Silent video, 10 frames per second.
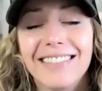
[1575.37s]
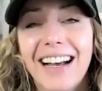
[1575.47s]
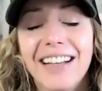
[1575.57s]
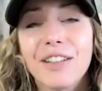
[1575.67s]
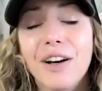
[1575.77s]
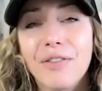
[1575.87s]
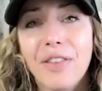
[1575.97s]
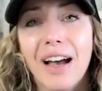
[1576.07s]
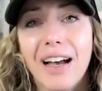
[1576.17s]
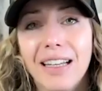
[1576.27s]
I love
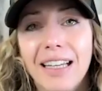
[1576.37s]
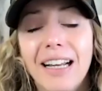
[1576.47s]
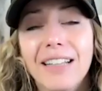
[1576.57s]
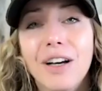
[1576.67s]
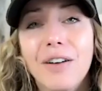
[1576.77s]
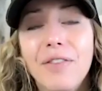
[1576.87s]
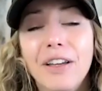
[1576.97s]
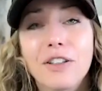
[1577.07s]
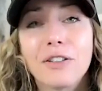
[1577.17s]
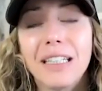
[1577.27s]
that. And I love
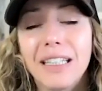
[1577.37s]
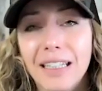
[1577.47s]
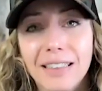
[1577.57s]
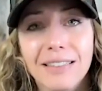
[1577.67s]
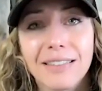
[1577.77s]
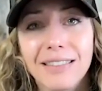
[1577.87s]
that you're eating.